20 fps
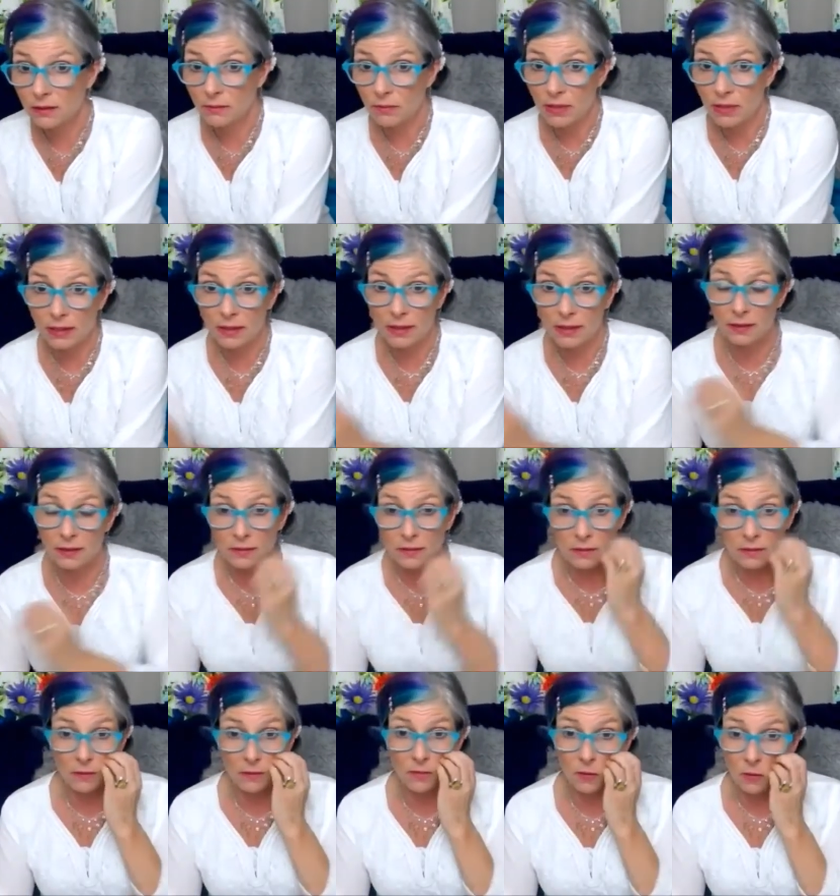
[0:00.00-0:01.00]
Because
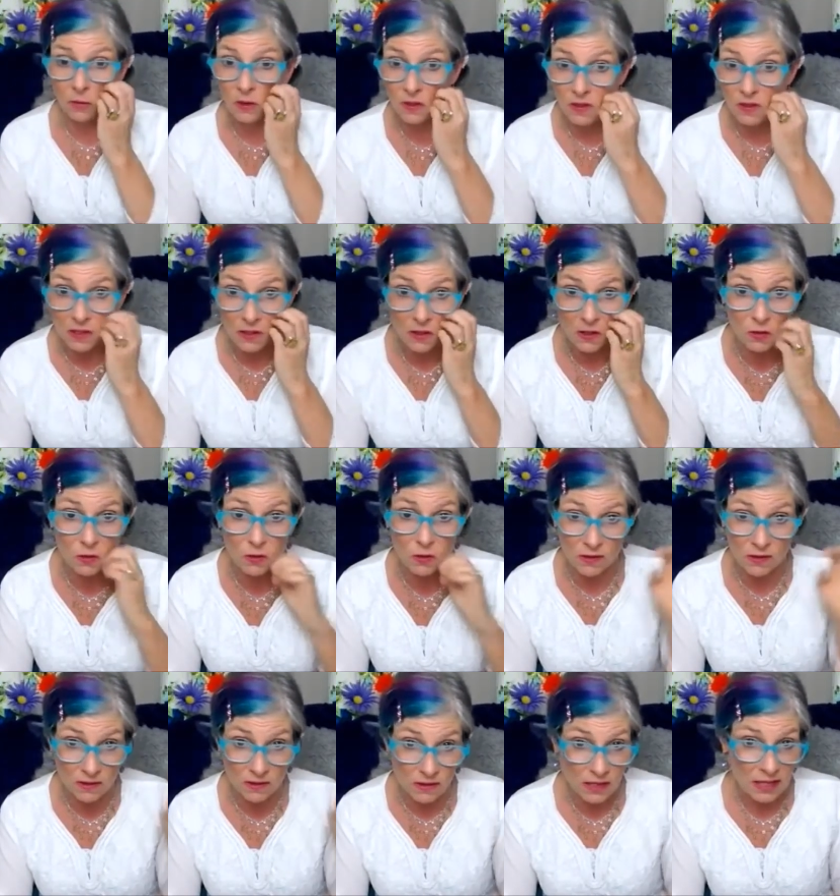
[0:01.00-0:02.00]
if you continue to
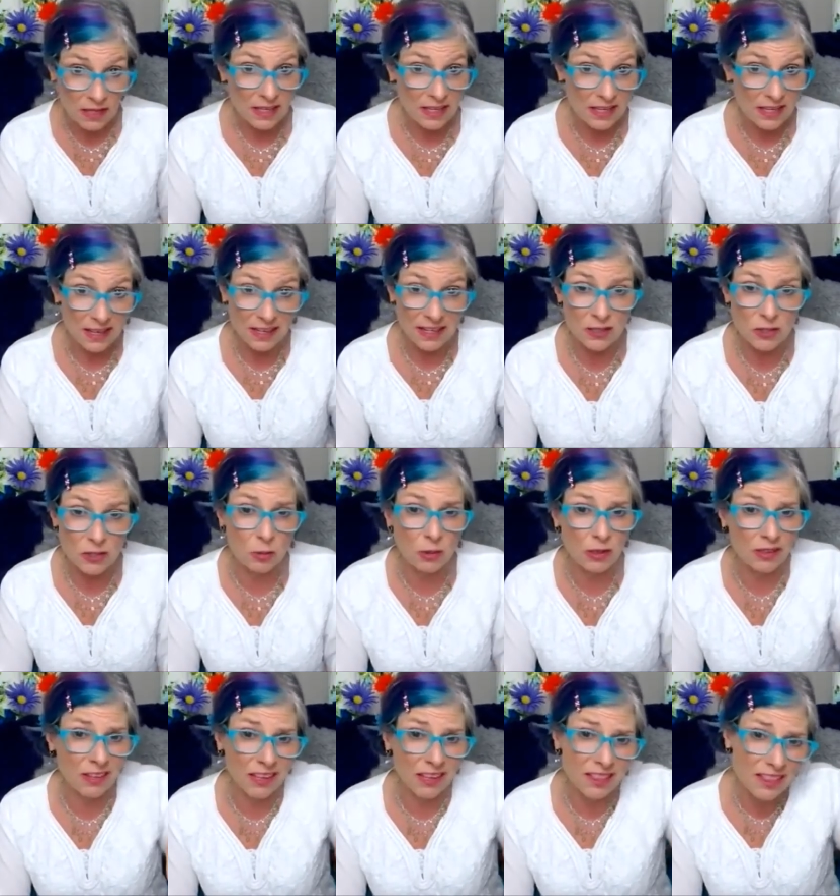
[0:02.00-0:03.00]
get into
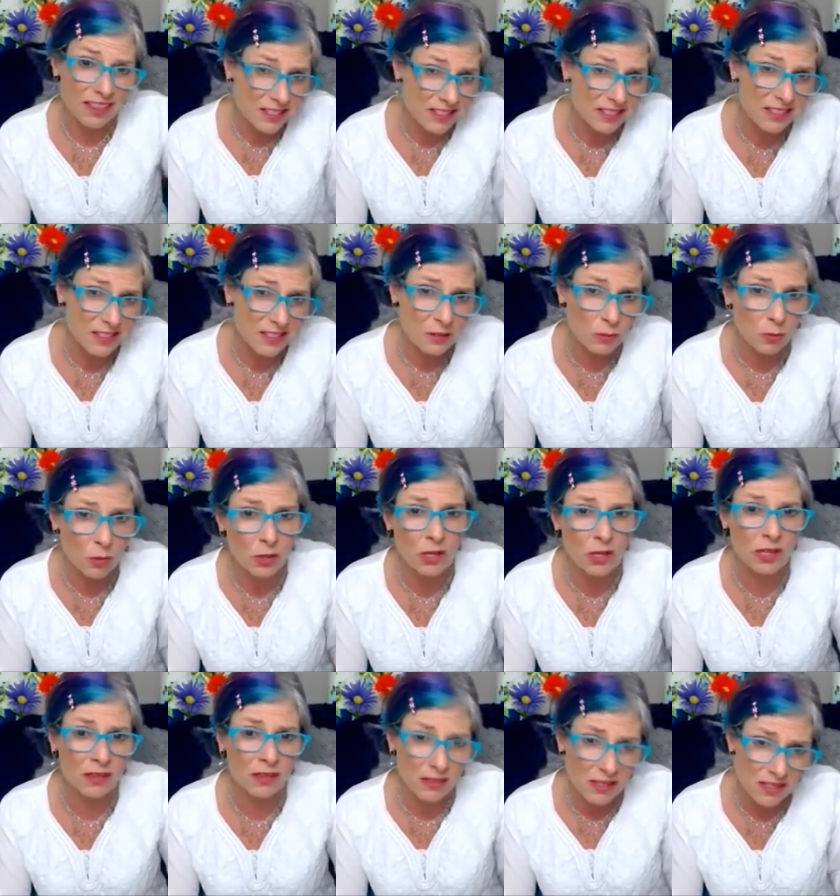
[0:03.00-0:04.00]
it like this isn't
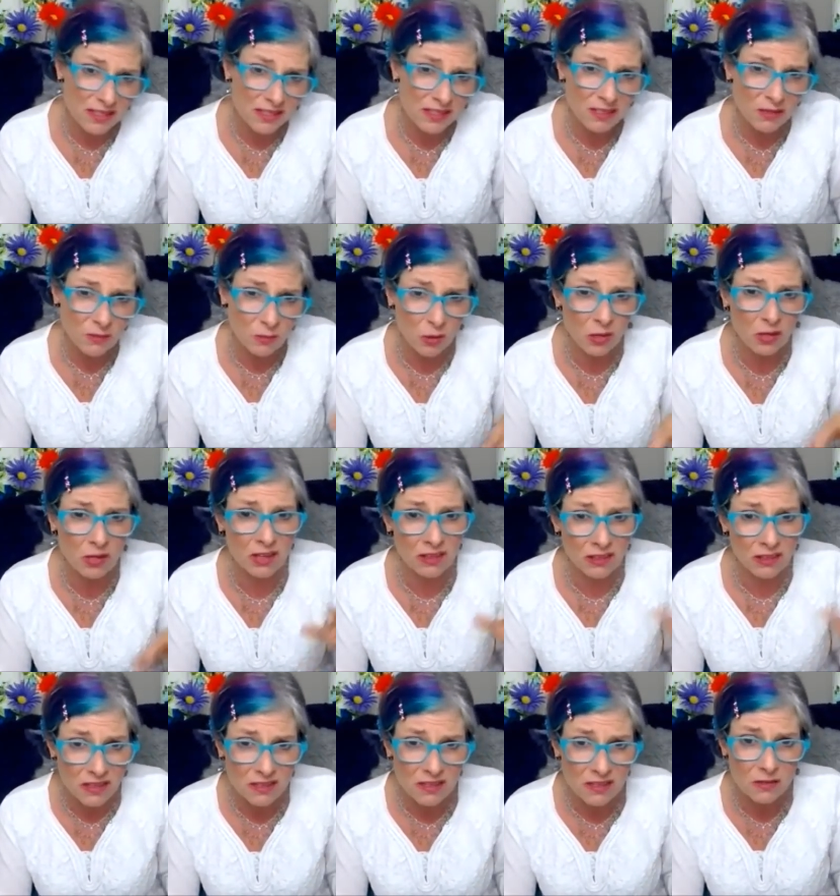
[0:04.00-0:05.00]
working, this isn't working,
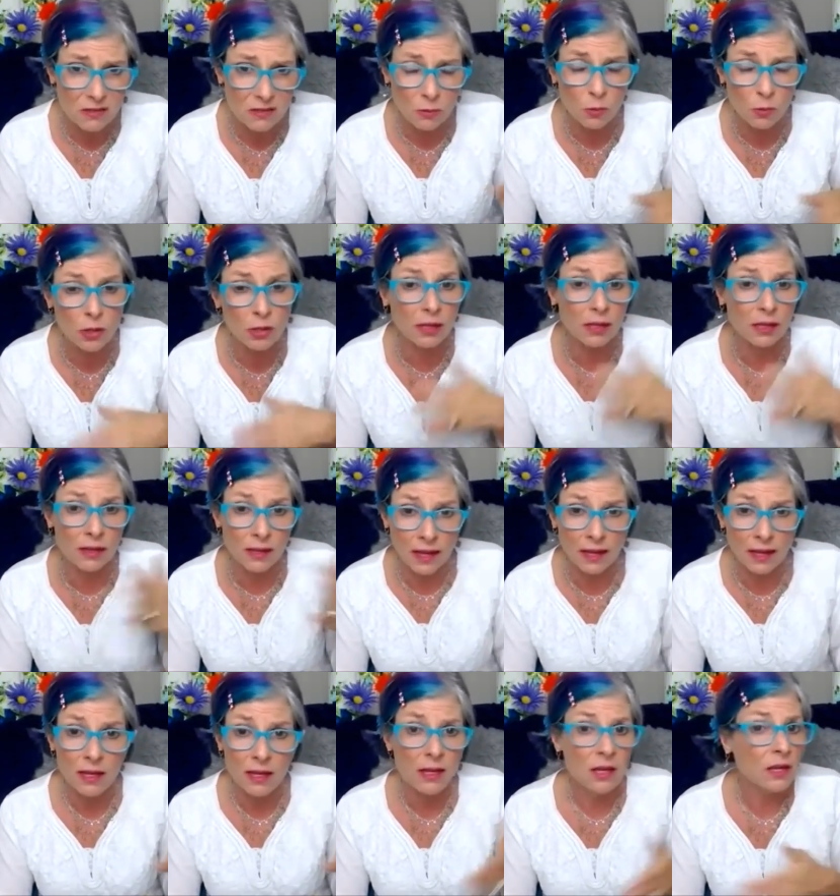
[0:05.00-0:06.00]
this isn't working,
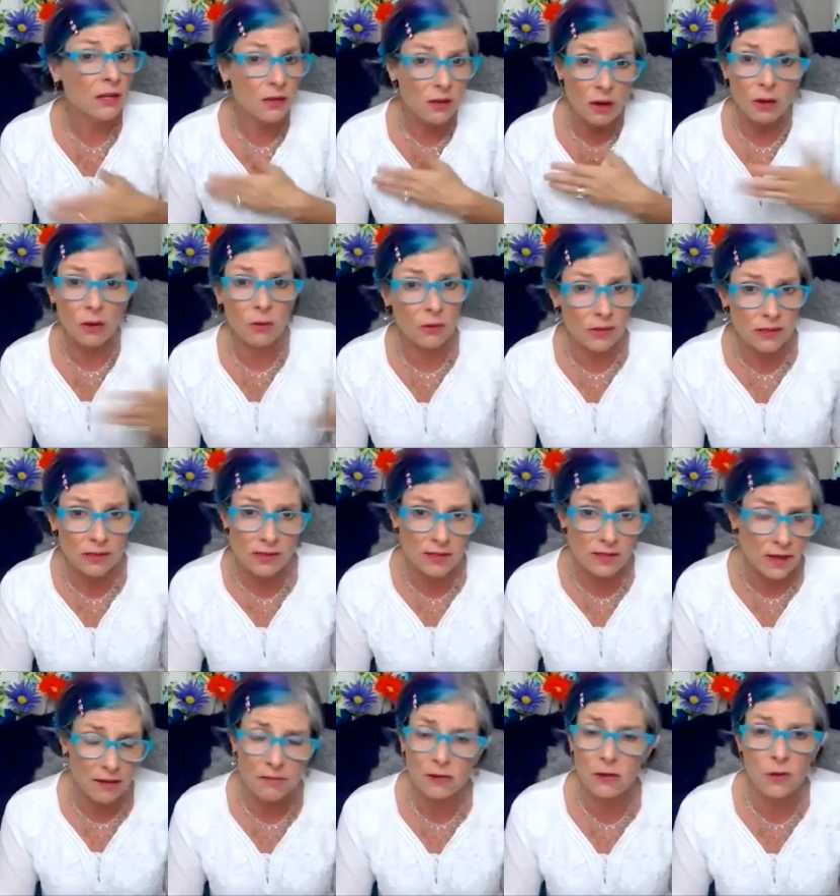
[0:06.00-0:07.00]
then no, it's
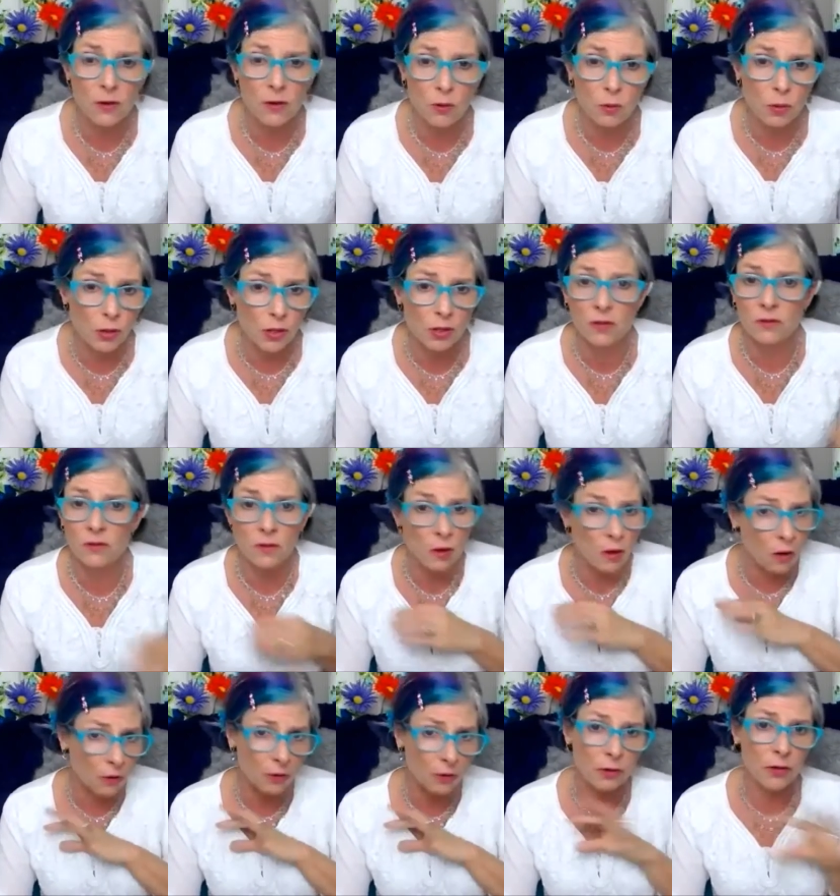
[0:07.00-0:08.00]
never going to work because
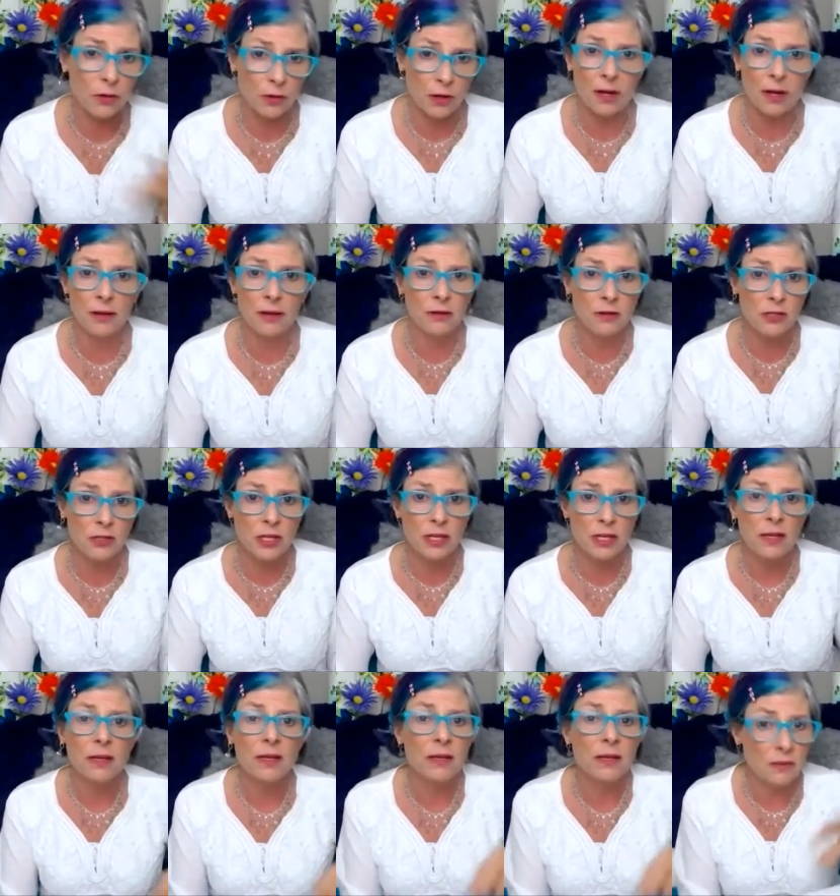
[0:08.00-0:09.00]
all your energy
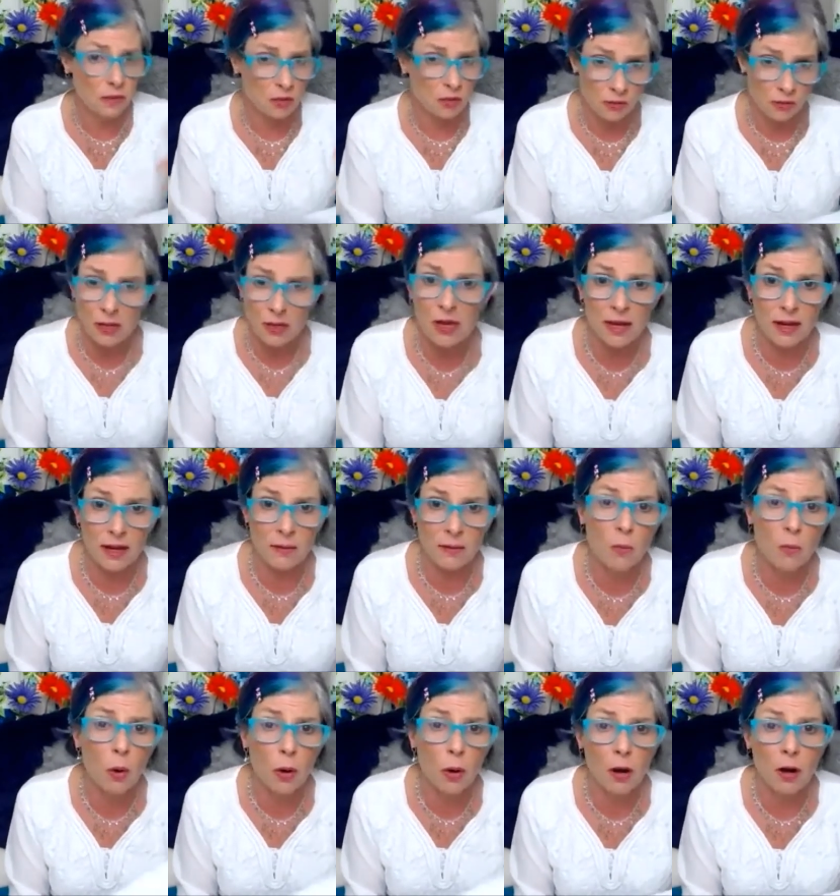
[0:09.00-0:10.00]
is creating
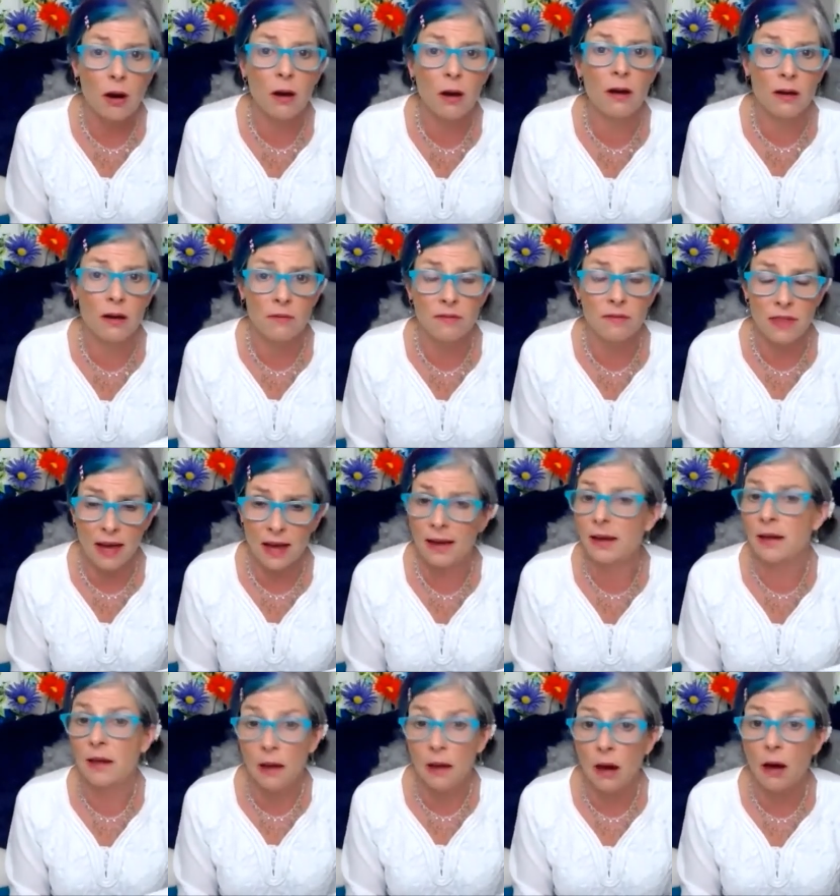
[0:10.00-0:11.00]
more of that
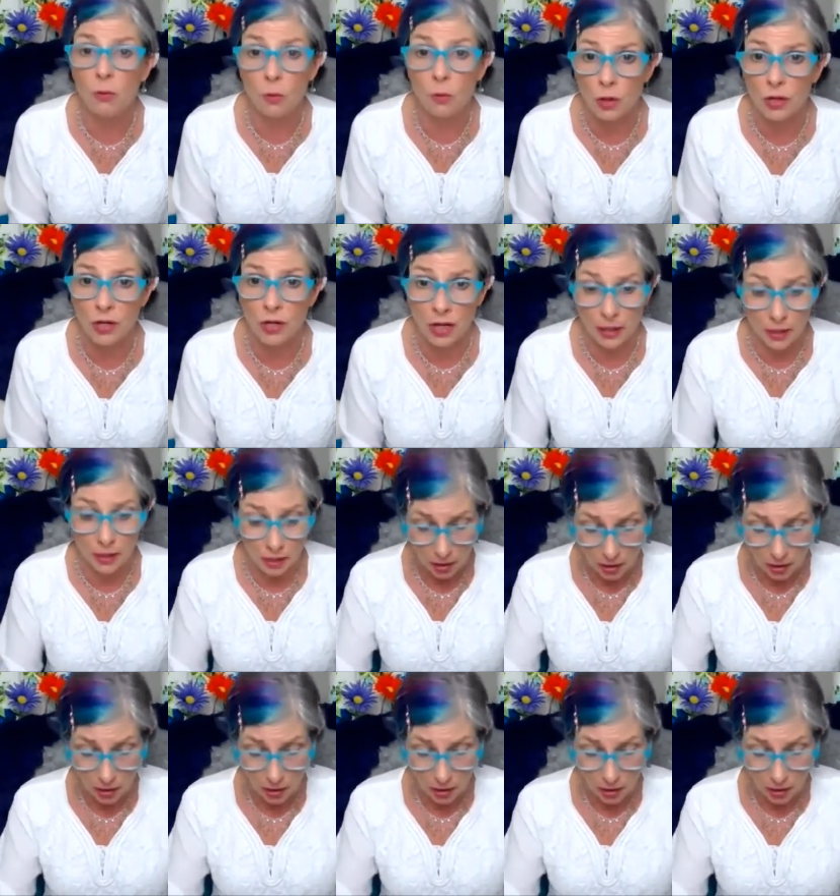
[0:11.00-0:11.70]
not working.